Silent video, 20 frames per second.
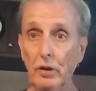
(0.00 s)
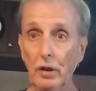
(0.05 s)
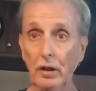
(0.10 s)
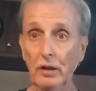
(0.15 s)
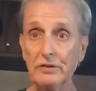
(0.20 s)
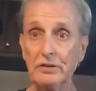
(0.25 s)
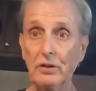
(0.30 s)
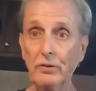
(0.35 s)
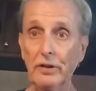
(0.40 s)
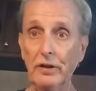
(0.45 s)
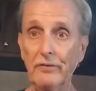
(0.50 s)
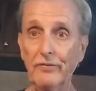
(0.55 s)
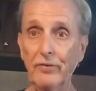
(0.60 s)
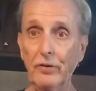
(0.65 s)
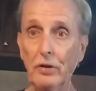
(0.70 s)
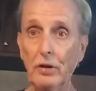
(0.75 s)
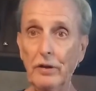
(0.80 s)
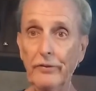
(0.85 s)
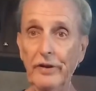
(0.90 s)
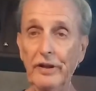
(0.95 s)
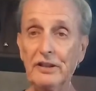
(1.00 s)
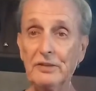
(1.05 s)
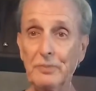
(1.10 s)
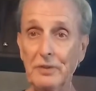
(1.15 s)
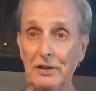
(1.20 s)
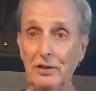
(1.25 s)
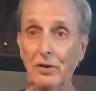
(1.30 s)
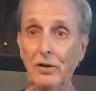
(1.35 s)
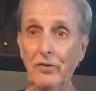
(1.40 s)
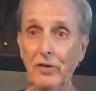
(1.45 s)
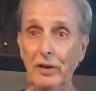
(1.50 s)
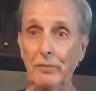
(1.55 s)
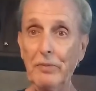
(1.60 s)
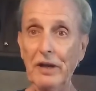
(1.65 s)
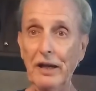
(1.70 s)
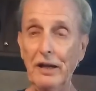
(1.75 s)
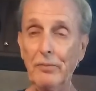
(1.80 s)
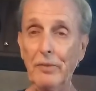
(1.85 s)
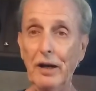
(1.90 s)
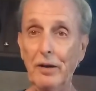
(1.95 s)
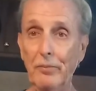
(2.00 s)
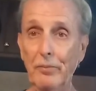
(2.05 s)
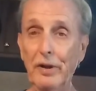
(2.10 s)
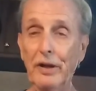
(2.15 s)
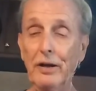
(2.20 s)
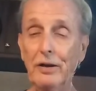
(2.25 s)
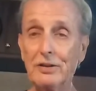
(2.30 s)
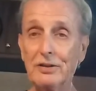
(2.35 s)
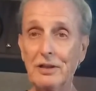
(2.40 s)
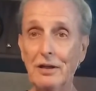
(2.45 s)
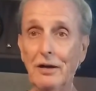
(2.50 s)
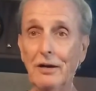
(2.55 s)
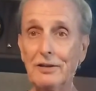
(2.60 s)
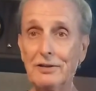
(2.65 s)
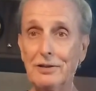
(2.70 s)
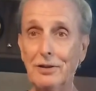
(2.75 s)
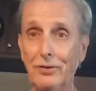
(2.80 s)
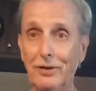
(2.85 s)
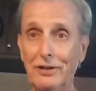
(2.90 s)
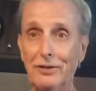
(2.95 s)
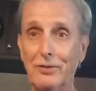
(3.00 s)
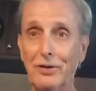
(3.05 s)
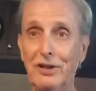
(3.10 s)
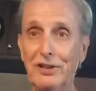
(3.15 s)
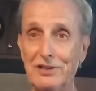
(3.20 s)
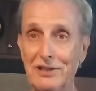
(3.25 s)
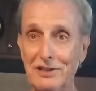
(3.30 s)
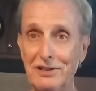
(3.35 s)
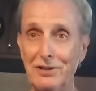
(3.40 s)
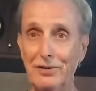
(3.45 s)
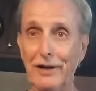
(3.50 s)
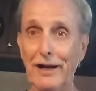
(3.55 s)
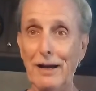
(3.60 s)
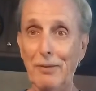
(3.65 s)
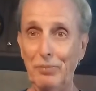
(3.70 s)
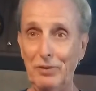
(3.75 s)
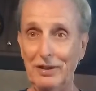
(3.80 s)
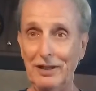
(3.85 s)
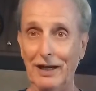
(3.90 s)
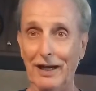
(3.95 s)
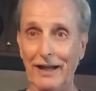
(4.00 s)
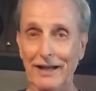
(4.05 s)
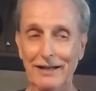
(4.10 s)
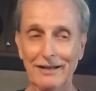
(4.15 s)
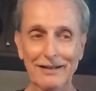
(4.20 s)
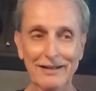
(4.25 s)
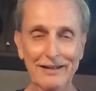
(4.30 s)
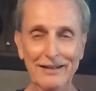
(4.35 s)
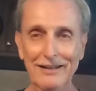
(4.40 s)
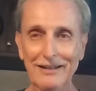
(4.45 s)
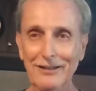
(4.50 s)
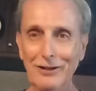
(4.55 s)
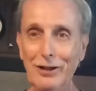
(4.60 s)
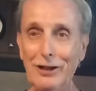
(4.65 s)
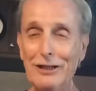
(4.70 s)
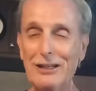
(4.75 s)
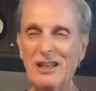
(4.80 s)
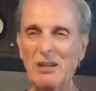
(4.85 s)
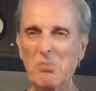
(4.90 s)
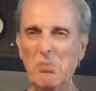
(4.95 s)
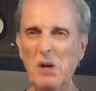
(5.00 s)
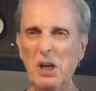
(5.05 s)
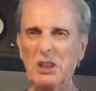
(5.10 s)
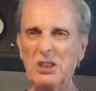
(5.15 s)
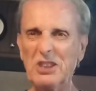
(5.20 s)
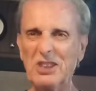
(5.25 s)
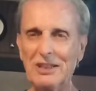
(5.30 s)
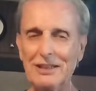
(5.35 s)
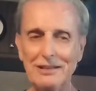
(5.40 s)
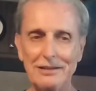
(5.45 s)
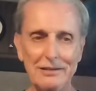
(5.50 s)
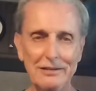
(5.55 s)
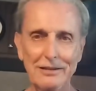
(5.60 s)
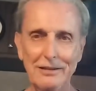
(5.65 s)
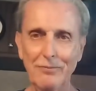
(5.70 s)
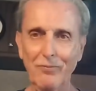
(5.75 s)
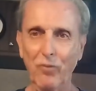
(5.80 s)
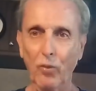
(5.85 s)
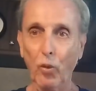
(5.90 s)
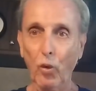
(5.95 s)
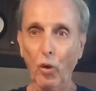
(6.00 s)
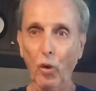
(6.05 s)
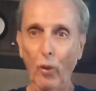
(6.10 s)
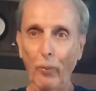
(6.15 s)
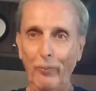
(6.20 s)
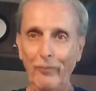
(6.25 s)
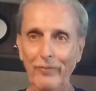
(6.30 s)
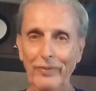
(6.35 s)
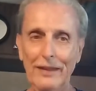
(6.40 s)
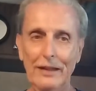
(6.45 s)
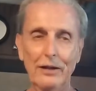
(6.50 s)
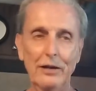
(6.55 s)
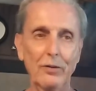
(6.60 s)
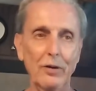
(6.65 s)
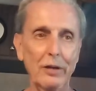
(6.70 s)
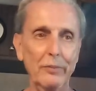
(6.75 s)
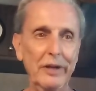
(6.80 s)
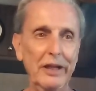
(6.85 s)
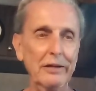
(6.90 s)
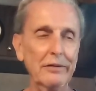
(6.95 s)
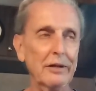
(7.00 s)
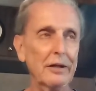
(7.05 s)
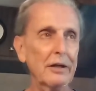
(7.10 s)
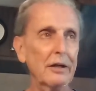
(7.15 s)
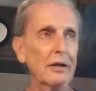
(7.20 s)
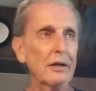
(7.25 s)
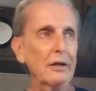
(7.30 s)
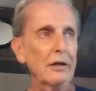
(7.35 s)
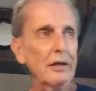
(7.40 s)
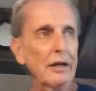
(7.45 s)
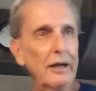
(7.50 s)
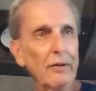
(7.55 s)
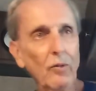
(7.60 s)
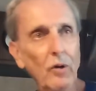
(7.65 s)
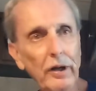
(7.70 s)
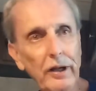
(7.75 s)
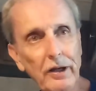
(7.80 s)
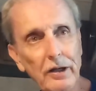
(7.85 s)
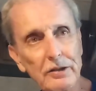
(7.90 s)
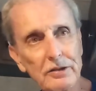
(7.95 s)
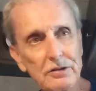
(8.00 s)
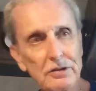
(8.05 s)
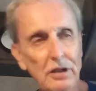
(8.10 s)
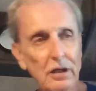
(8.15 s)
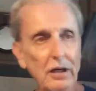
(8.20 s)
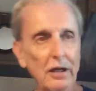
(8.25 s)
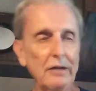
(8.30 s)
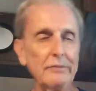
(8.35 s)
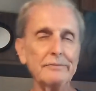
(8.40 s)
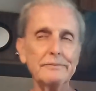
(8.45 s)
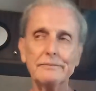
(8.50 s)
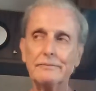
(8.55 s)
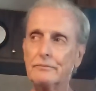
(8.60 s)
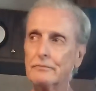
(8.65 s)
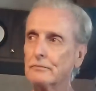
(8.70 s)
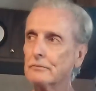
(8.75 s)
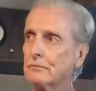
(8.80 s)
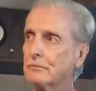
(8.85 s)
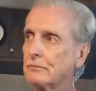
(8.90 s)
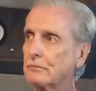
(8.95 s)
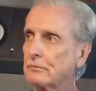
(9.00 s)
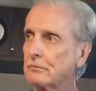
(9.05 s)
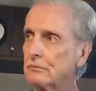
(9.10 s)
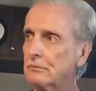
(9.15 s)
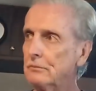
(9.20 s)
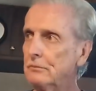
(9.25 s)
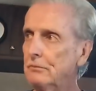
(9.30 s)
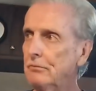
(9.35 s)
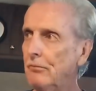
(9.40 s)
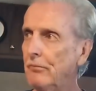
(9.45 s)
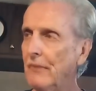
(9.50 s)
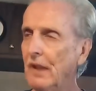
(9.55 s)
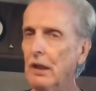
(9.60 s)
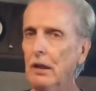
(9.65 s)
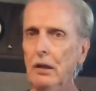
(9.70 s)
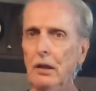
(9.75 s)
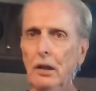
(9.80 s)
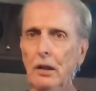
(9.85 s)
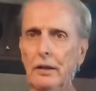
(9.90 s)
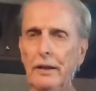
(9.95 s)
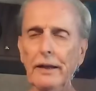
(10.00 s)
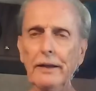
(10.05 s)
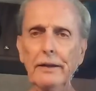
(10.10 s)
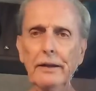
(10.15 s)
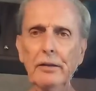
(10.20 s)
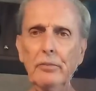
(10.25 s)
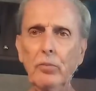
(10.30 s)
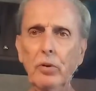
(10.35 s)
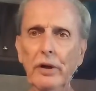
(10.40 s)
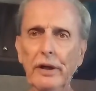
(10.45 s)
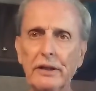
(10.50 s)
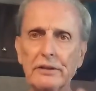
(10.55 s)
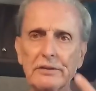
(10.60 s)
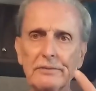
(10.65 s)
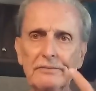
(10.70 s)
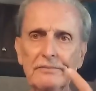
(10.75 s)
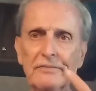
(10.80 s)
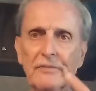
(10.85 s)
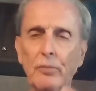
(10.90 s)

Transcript: You'll also get full of this, but the only thing bad about beer is it also increases your appetite. You get the munchies, and whoop, you know what I mean? And what else? Um, take deep breaths.